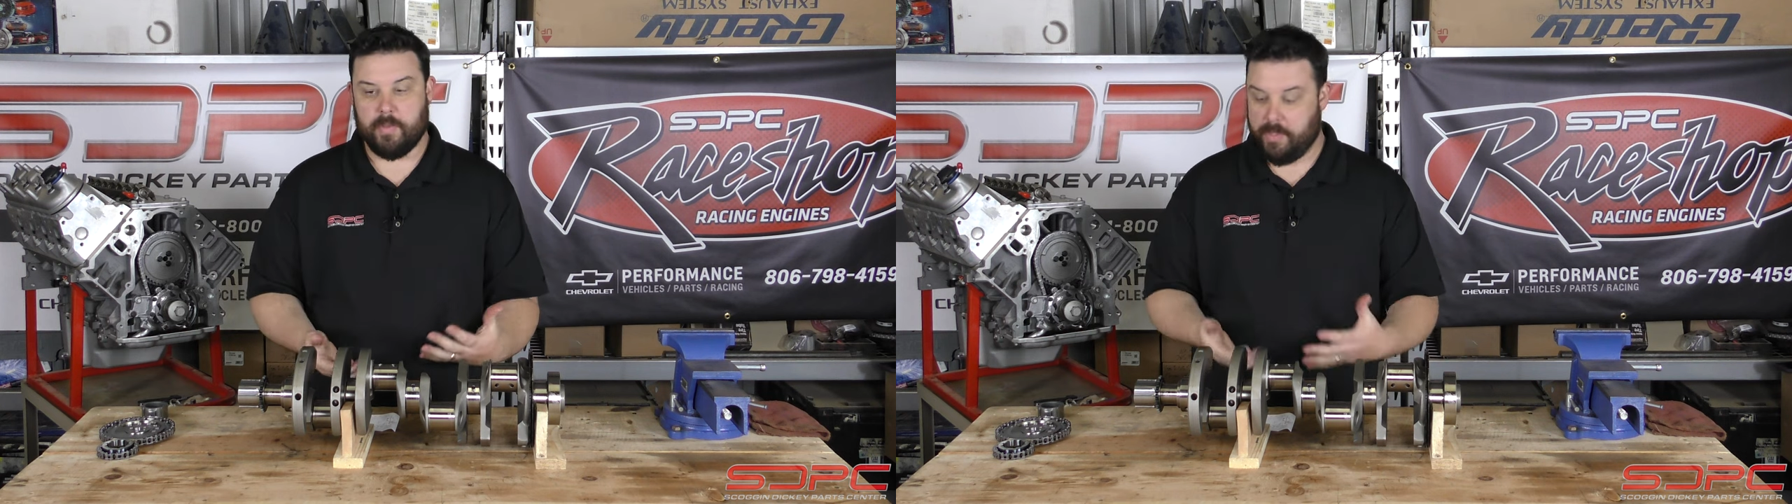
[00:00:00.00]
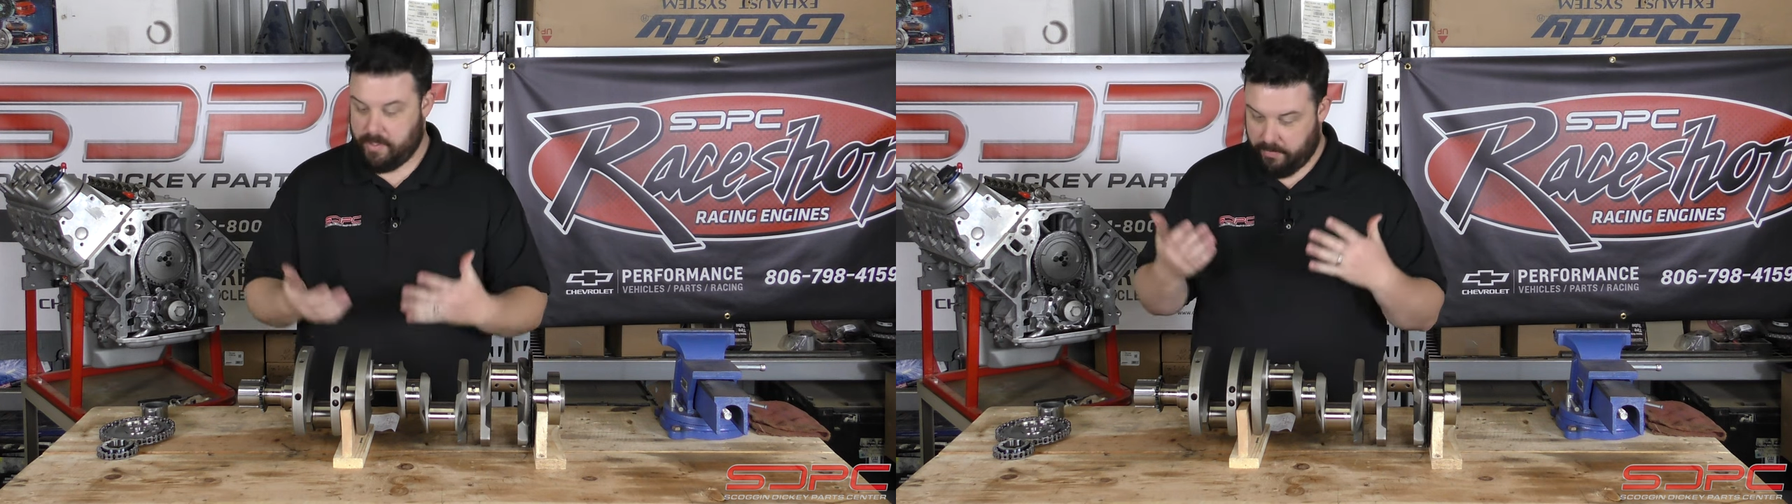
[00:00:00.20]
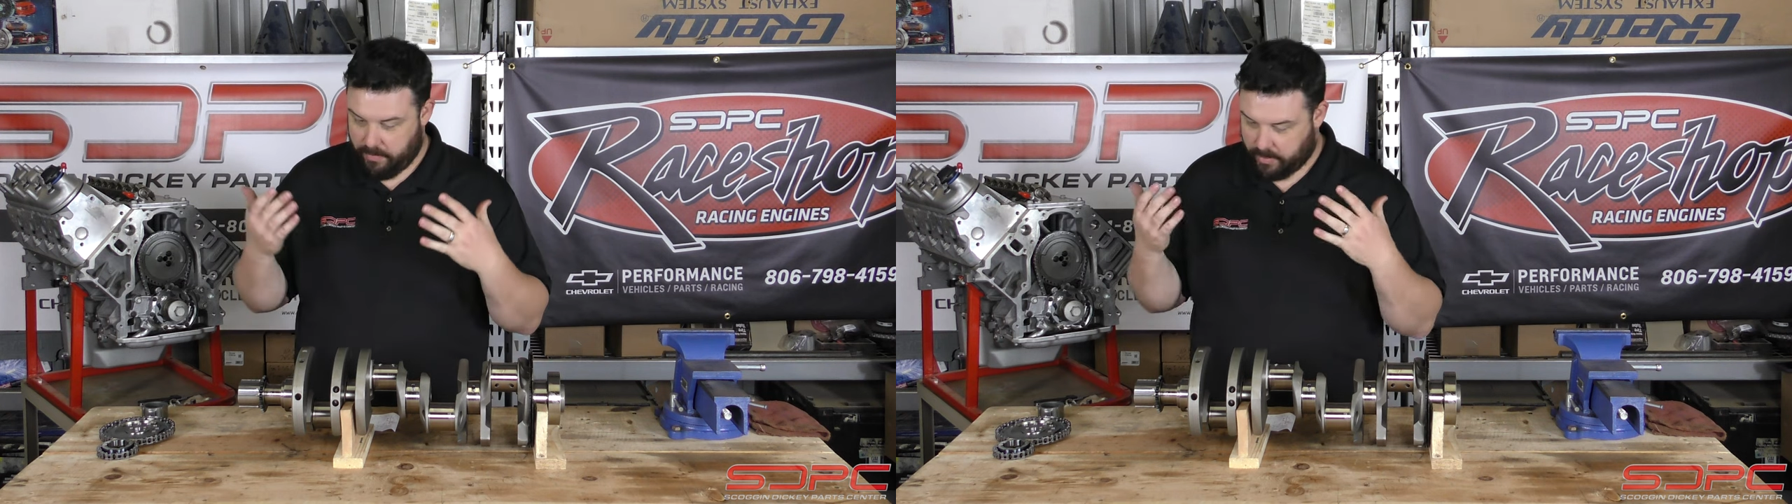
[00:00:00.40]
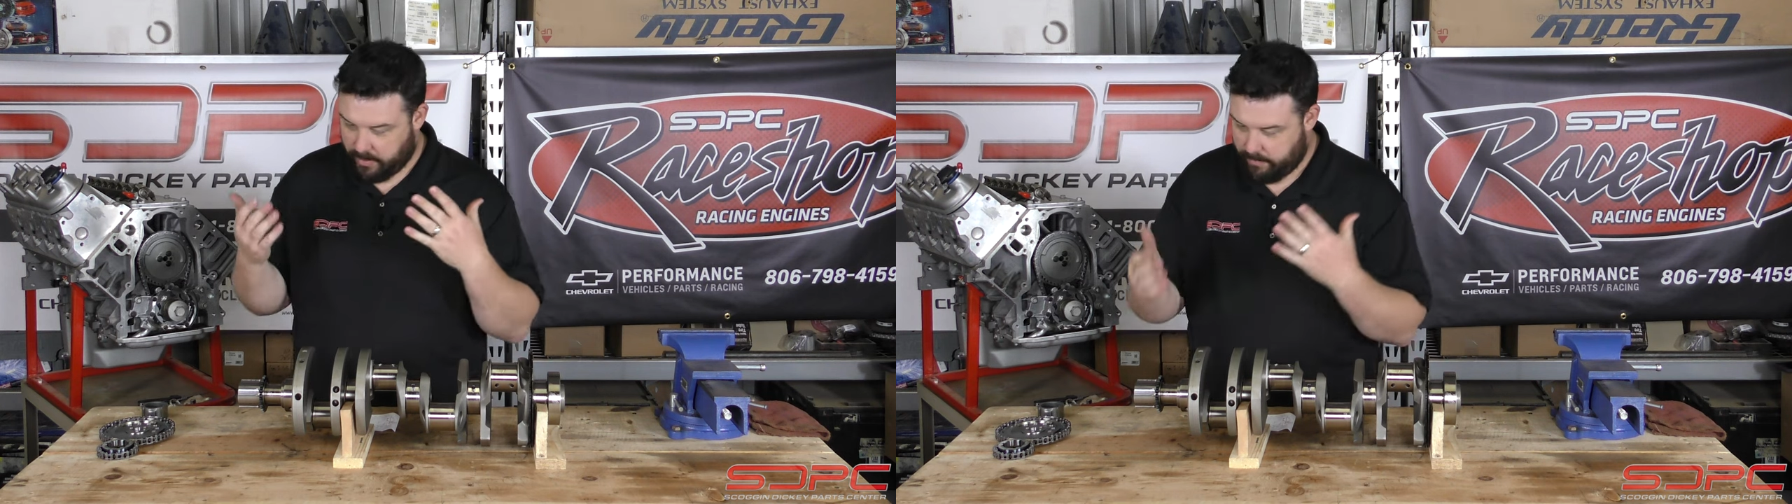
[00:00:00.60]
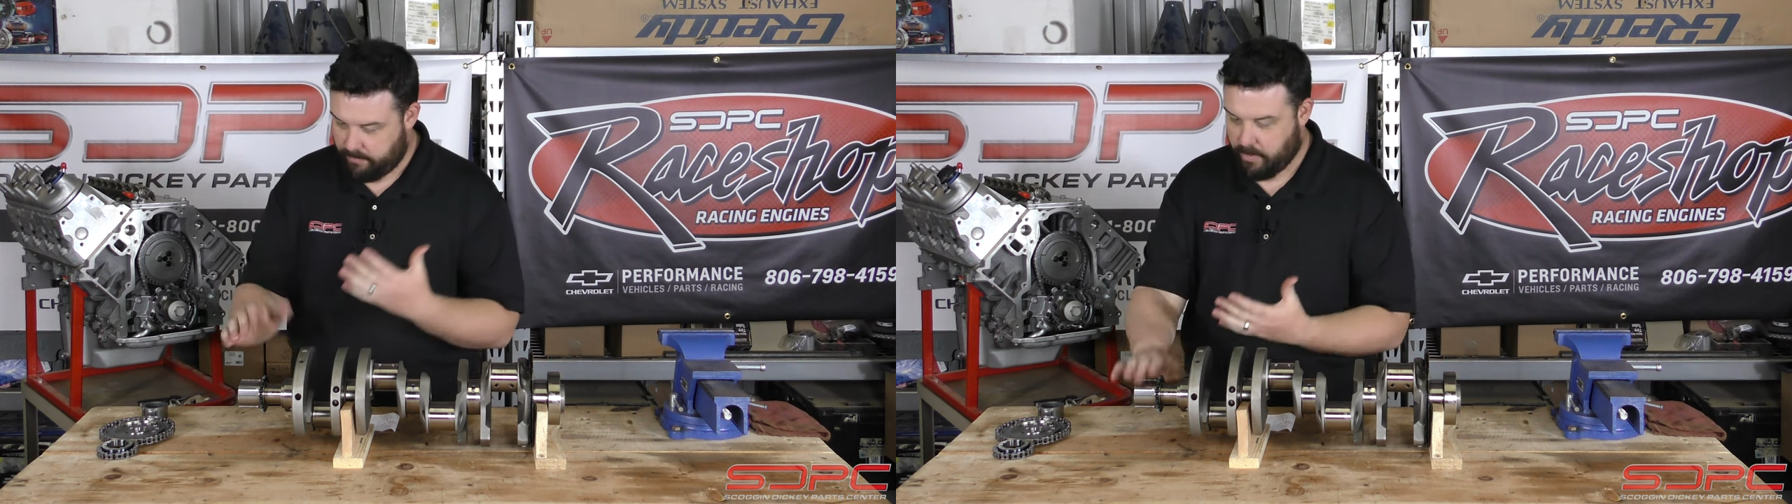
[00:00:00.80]

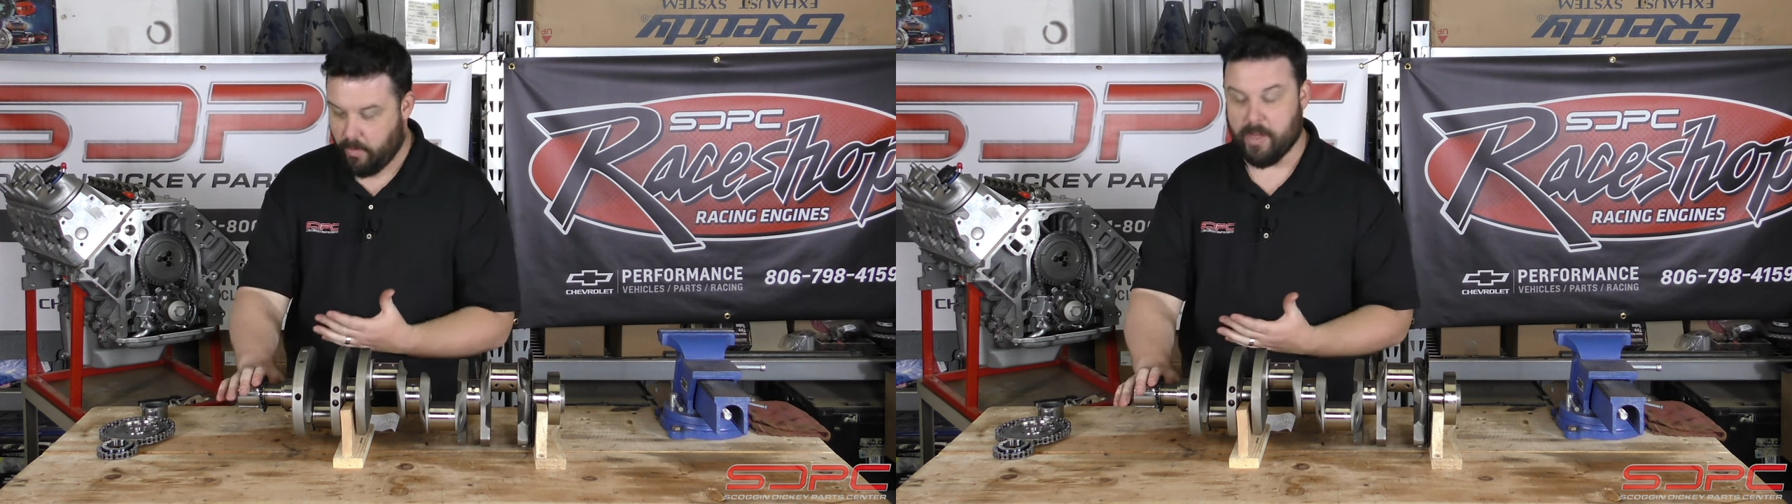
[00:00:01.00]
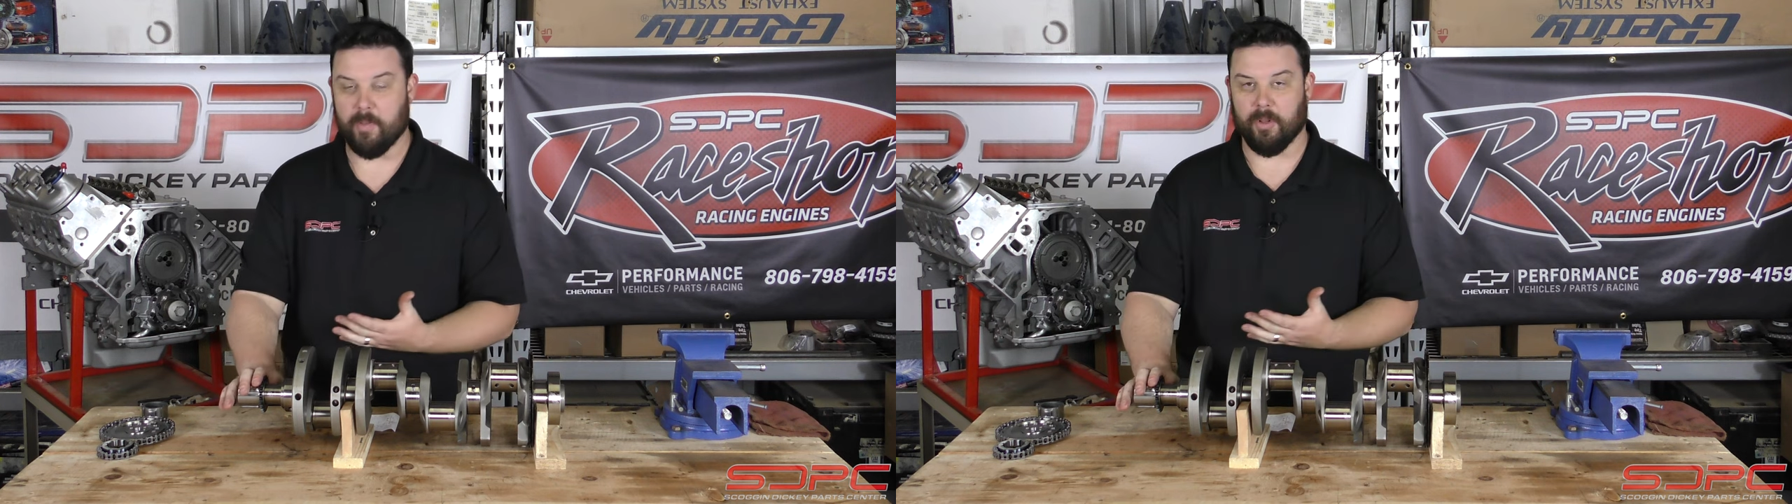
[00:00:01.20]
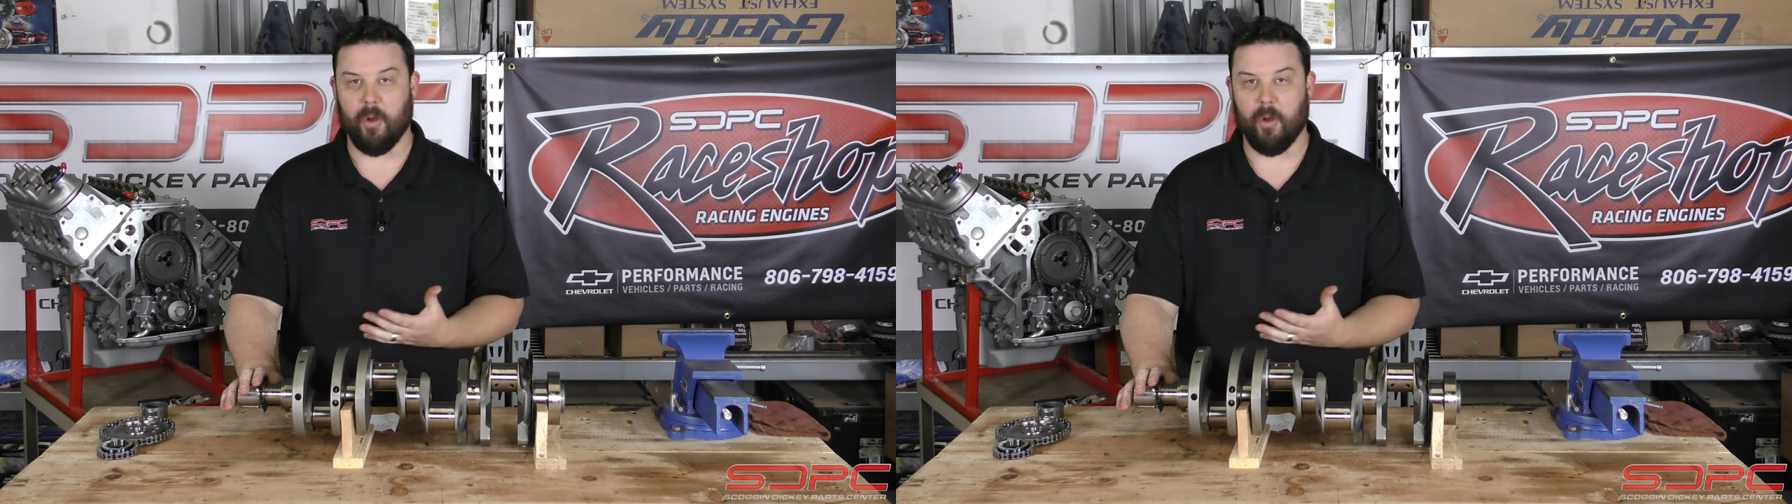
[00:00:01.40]
specifically OEM